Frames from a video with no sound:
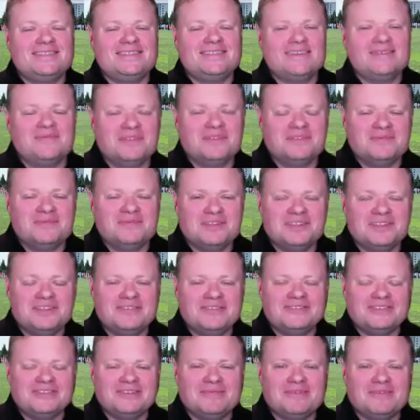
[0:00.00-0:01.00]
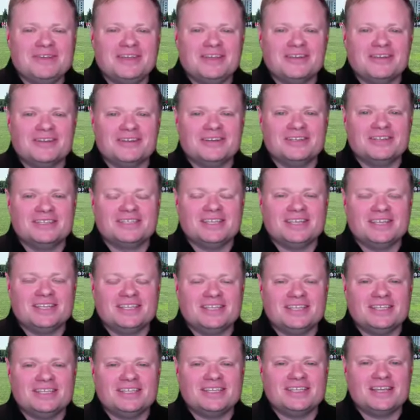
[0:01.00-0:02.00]
what's interesting to me here is the
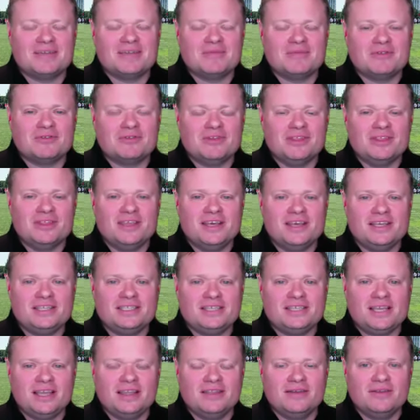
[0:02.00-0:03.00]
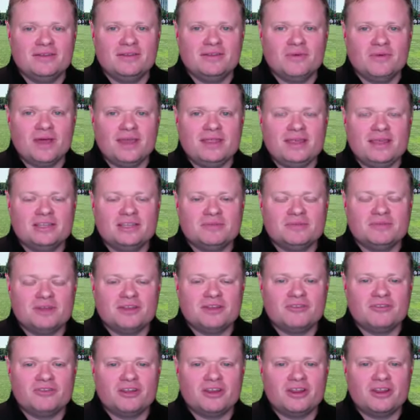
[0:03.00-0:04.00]
disconnect between this and the way things are being
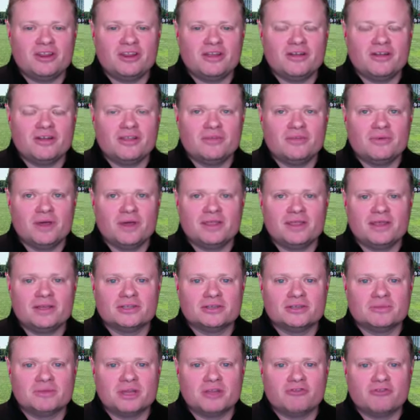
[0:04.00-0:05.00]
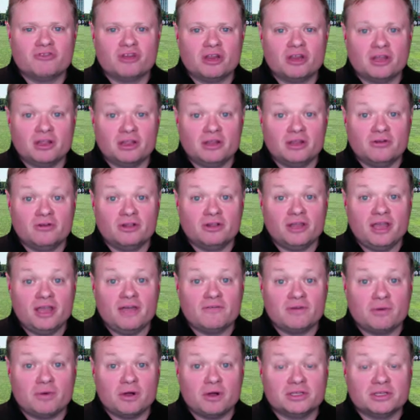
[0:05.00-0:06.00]
treated here and the way things are being treated literally
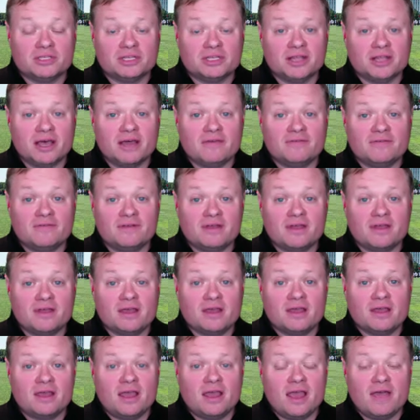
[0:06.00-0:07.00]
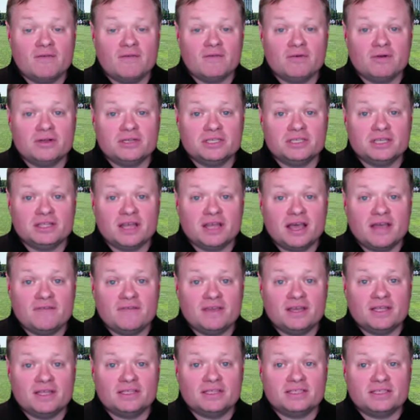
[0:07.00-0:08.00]
everywhere else in life. Everywhere else in life,
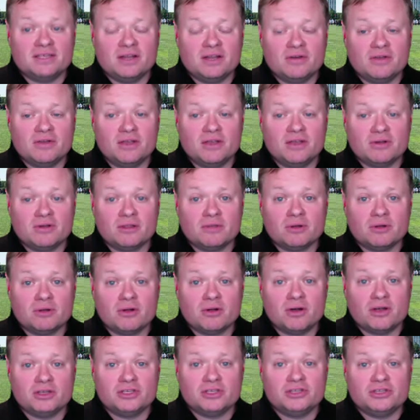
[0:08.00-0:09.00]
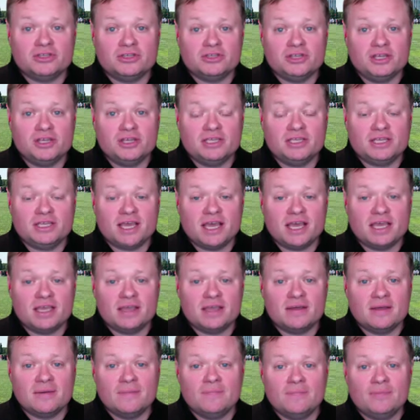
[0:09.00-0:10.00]
it's, you know, here are the precautions you need to take.
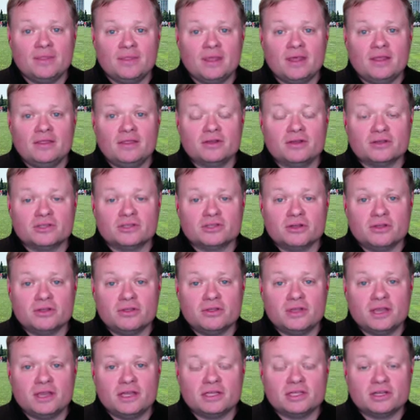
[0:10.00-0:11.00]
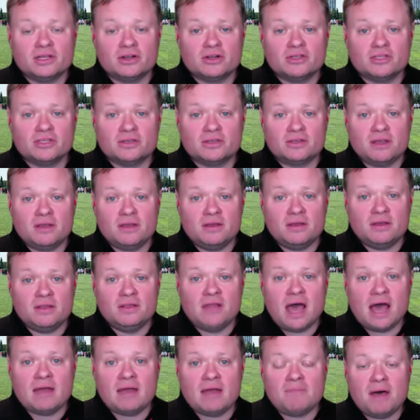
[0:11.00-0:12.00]
There are certain things that are just
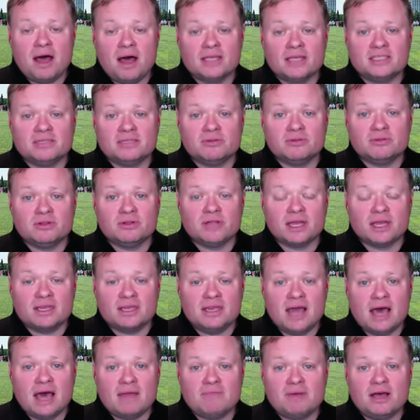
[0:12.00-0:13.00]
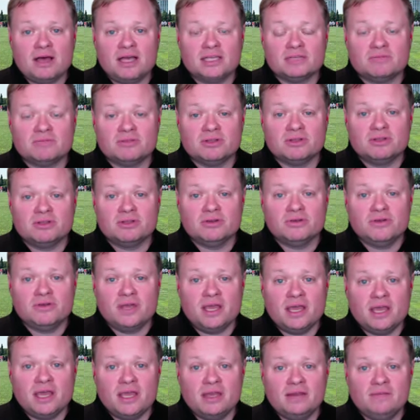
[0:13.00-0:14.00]
not possible, like not possible to do
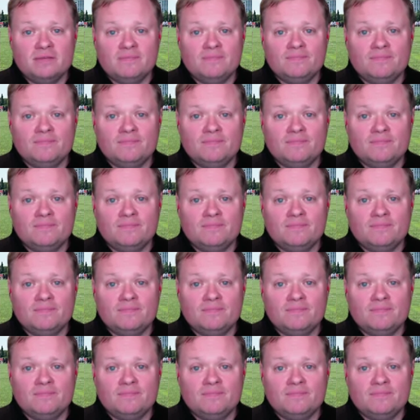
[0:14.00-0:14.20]
in